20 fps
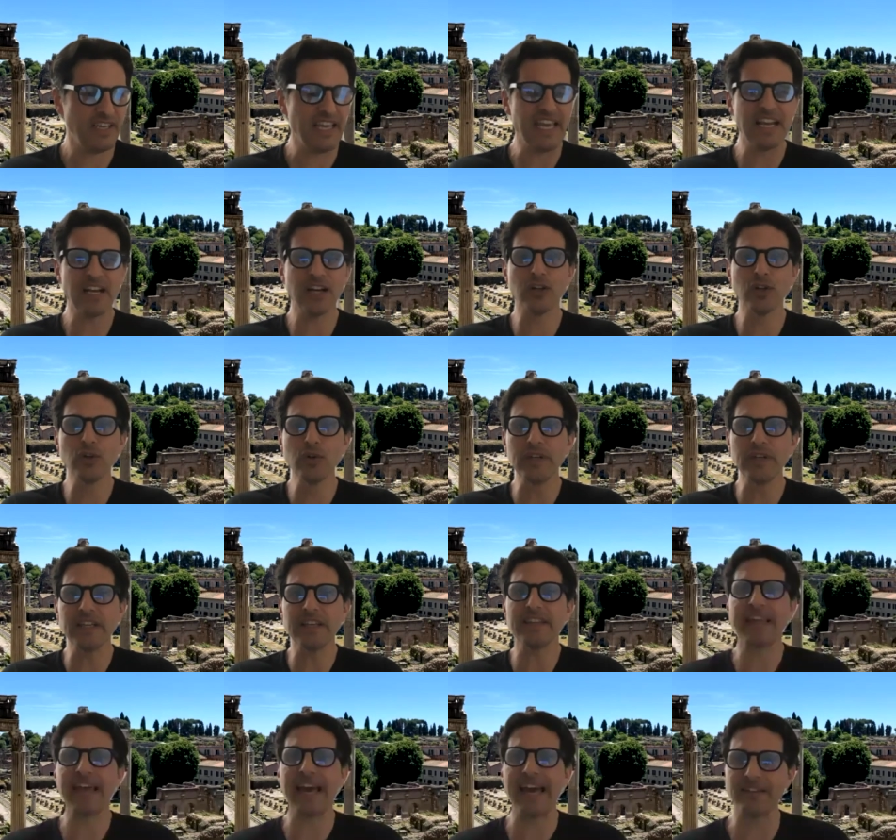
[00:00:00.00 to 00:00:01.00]

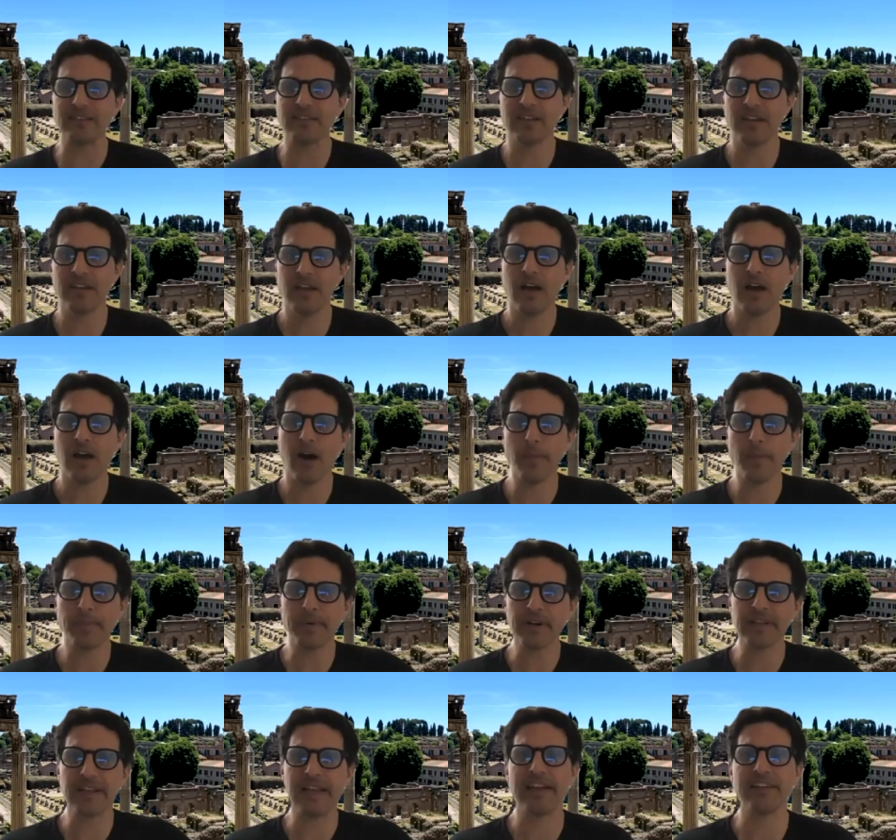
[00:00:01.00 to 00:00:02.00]
including that
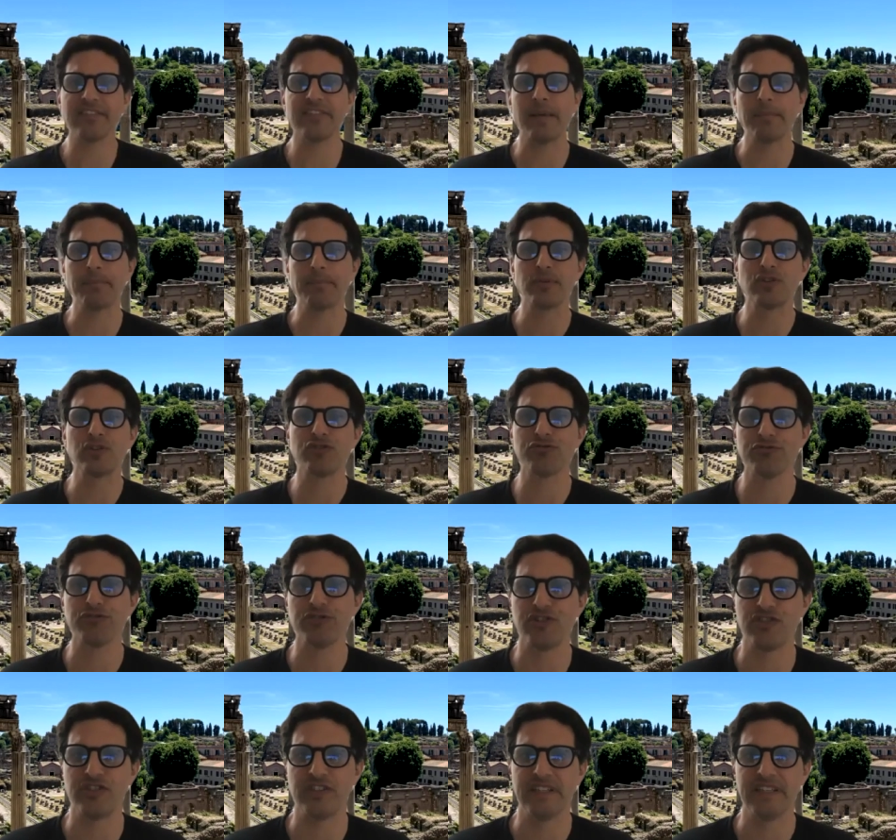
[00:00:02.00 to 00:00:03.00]
upper class, that
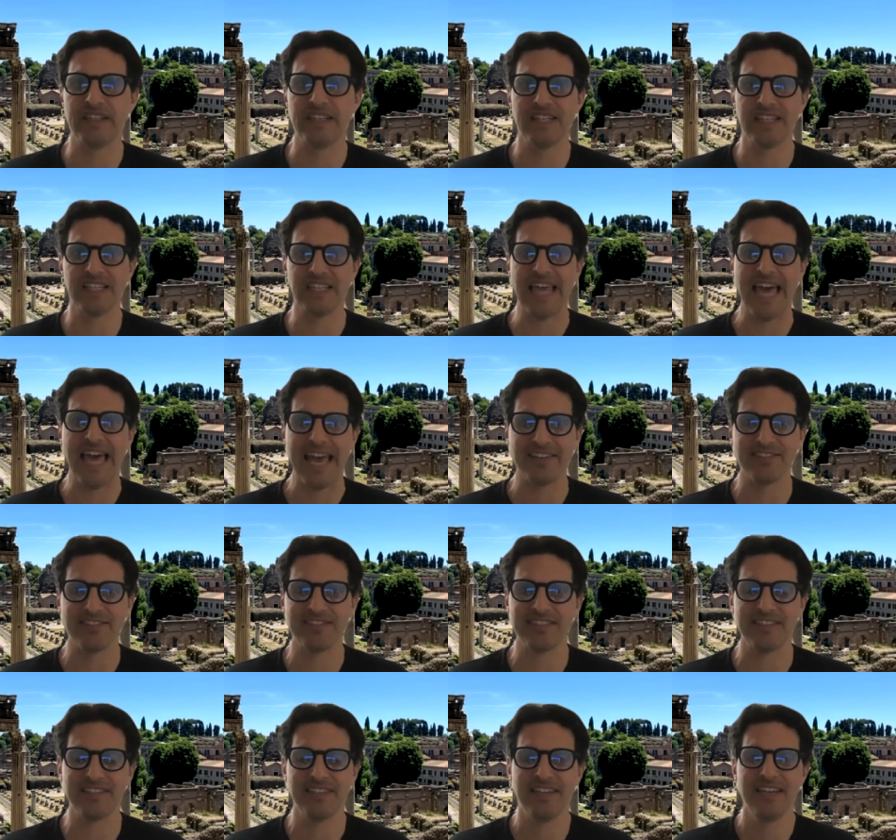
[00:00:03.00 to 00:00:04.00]
patrician
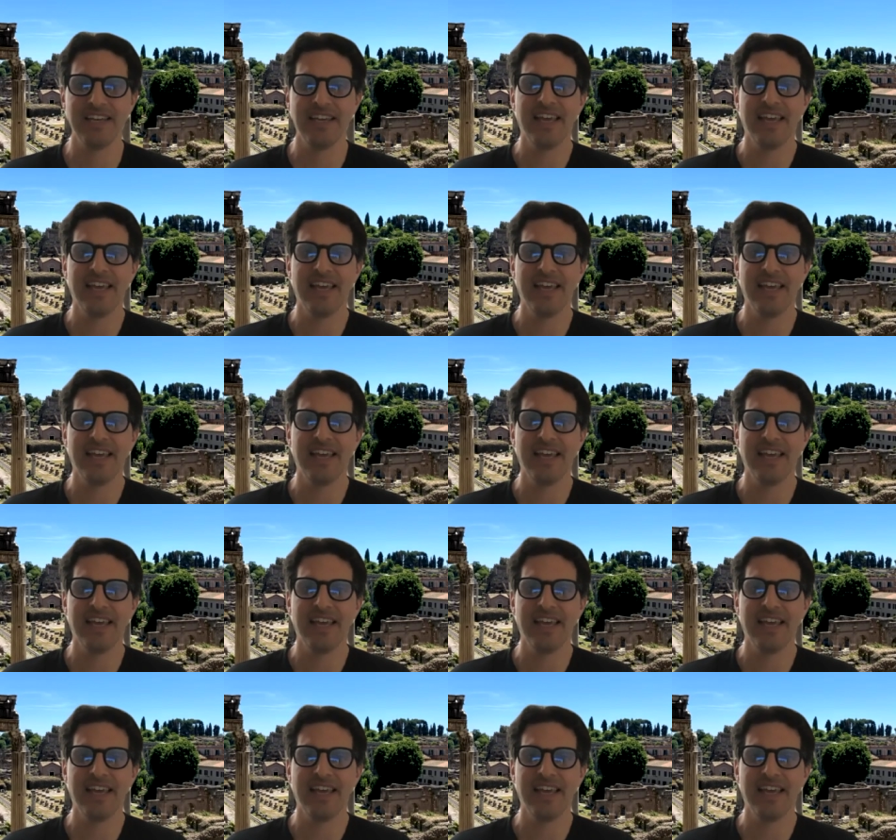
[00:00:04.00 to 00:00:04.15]
class.